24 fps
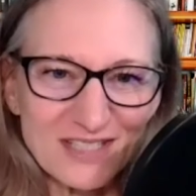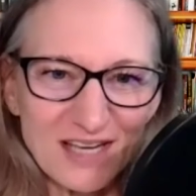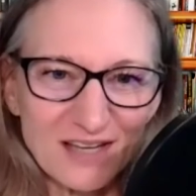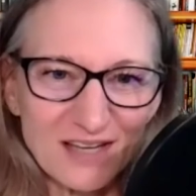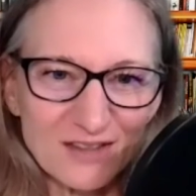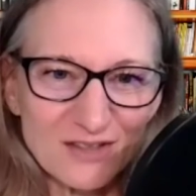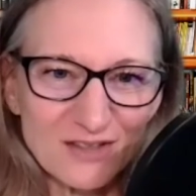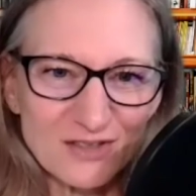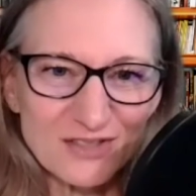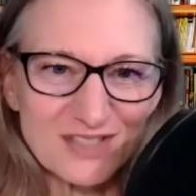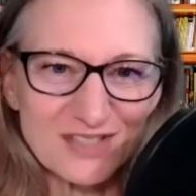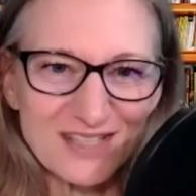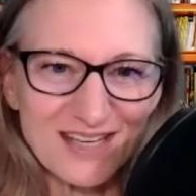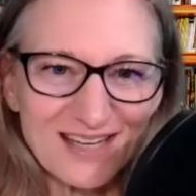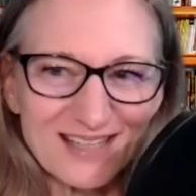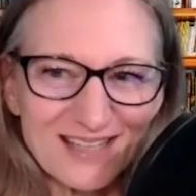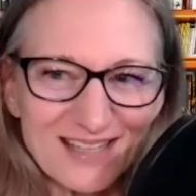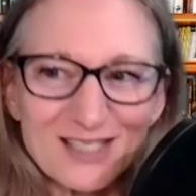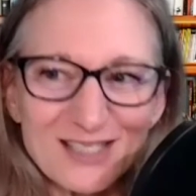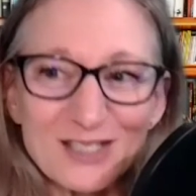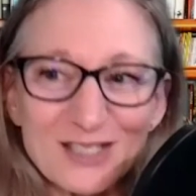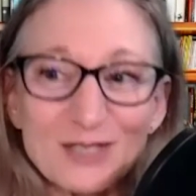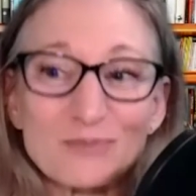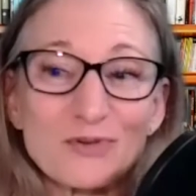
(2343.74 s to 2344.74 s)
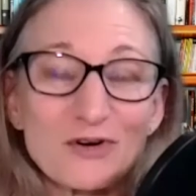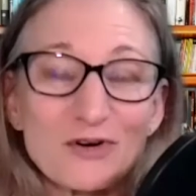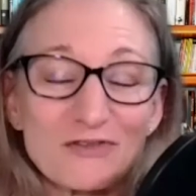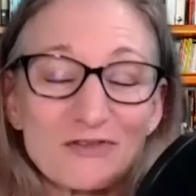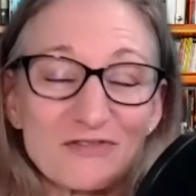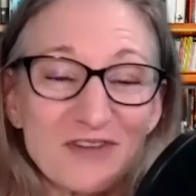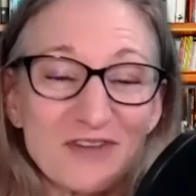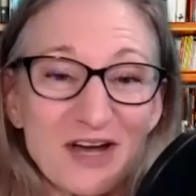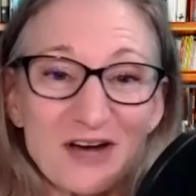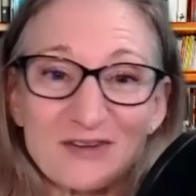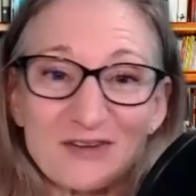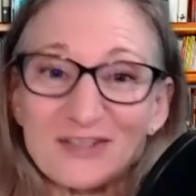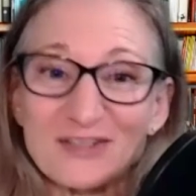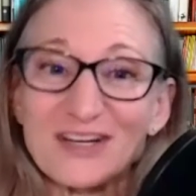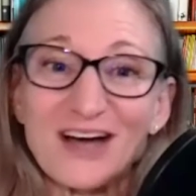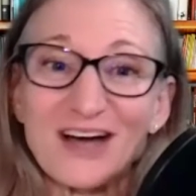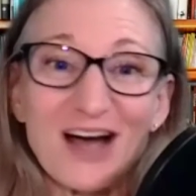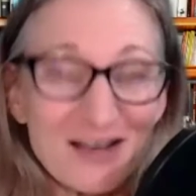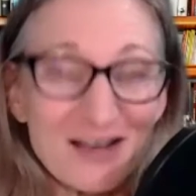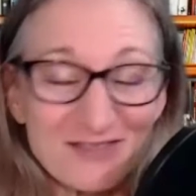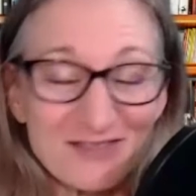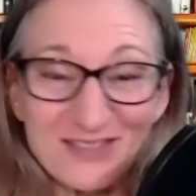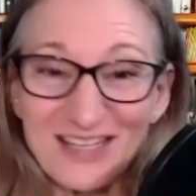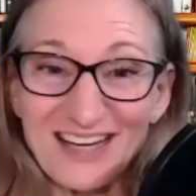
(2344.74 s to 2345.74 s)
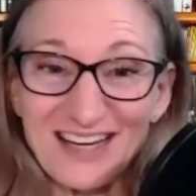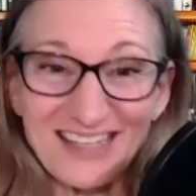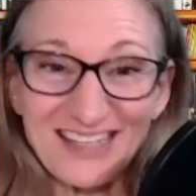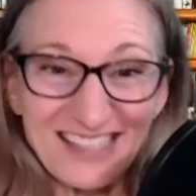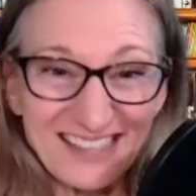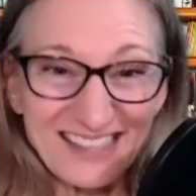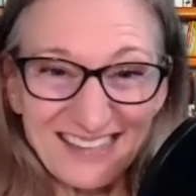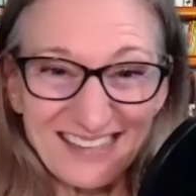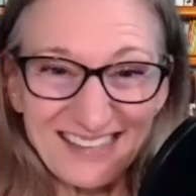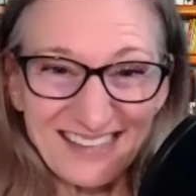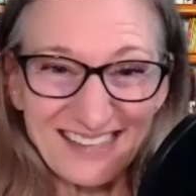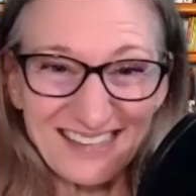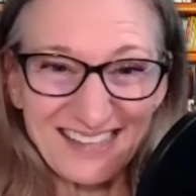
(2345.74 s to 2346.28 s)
those things is profound. I've done it.